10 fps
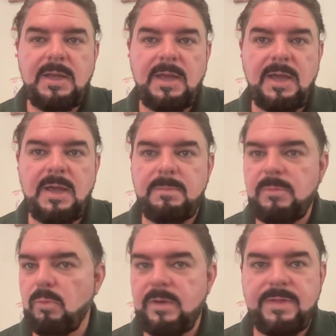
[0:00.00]
Uh,
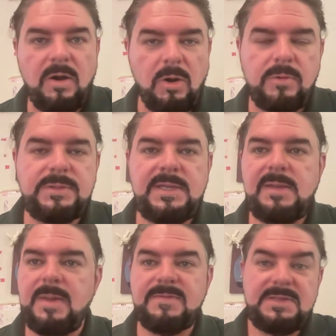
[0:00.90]
with our own
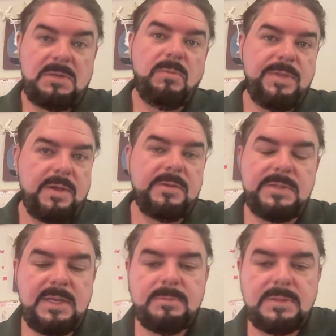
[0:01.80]
team. I've seen it with other
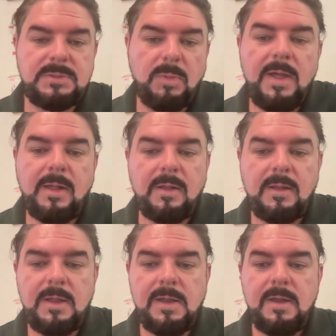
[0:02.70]
teams as
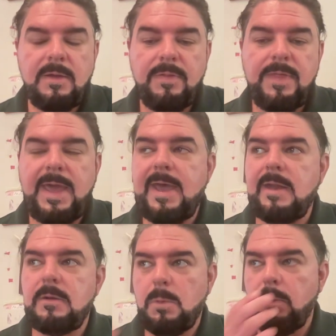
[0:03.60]
well,
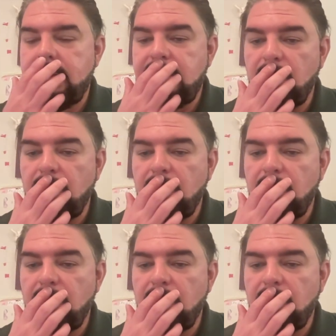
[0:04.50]
that when